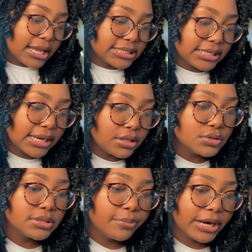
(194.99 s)
I said, I
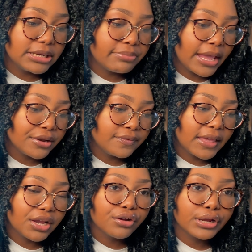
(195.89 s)
used the braiding pattern
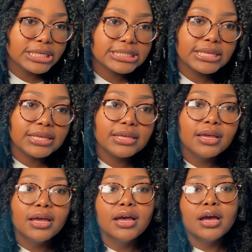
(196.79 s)
that Chrissy
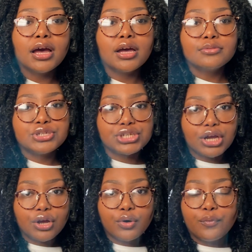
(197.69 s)

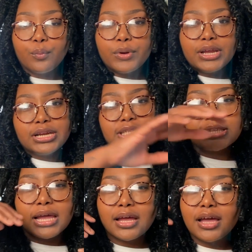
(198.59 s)
show, where it's
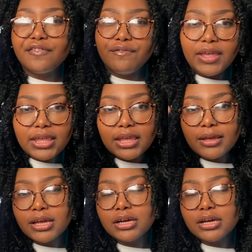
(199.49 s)
like a convenient